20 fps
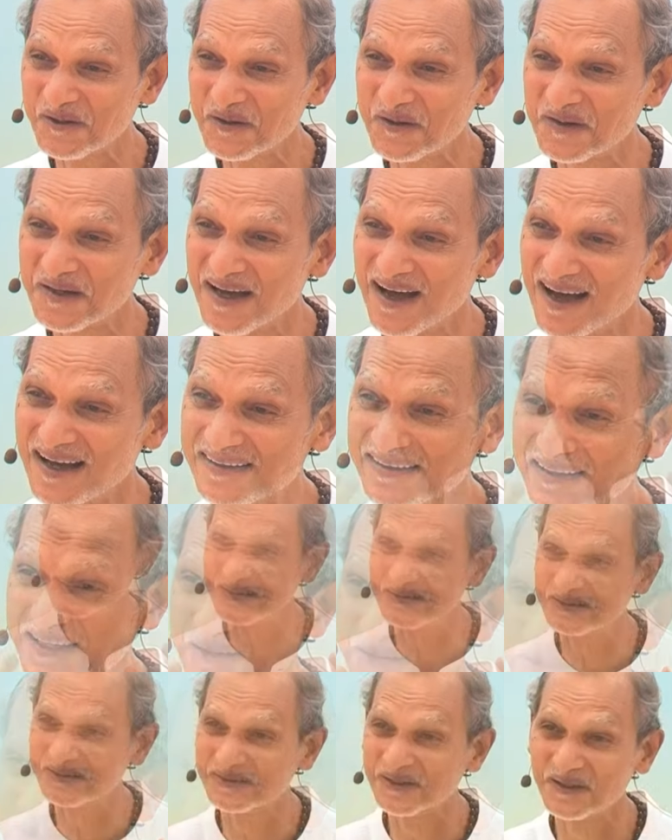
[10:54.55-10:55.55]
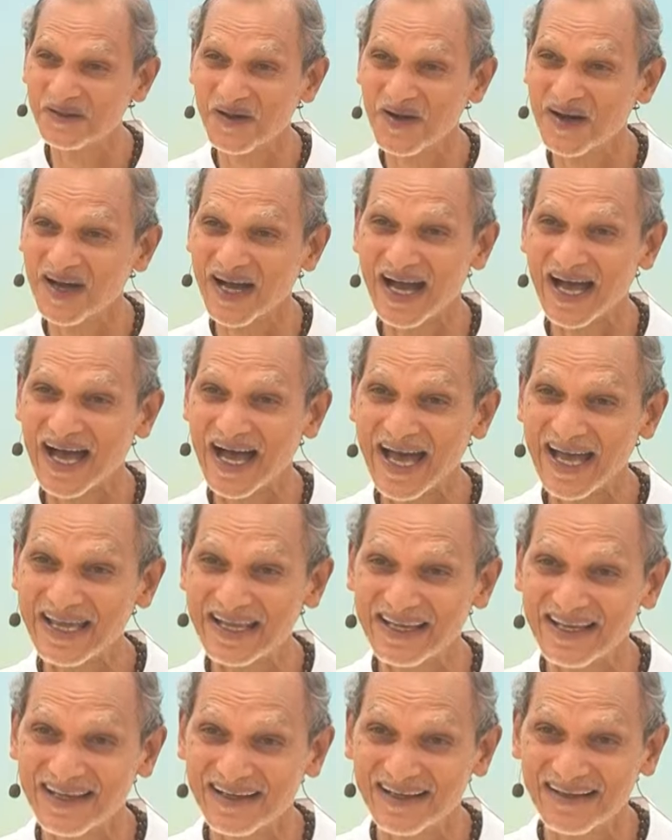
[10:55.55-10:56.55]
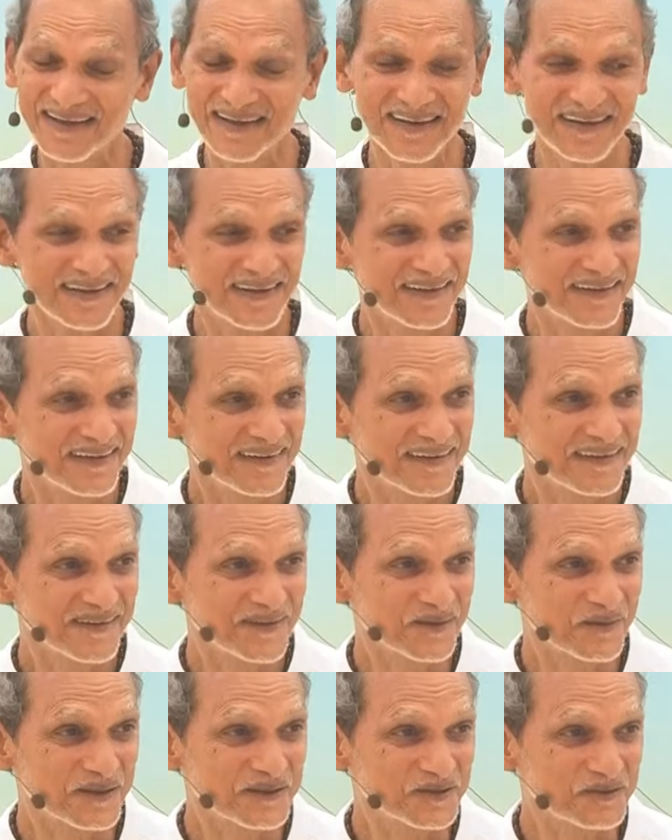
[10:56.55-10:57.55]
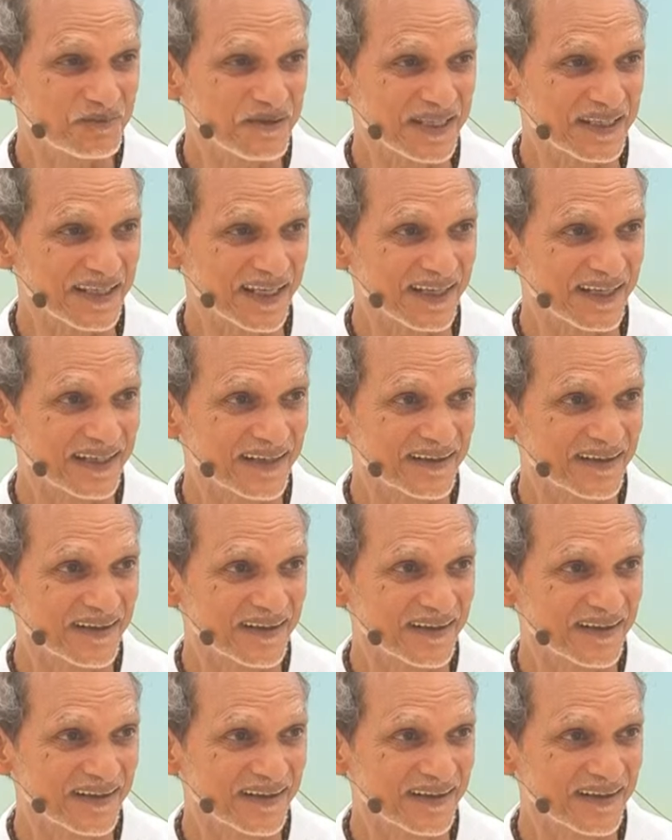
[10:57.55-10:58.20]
oh God, it was no longer I who was speaking.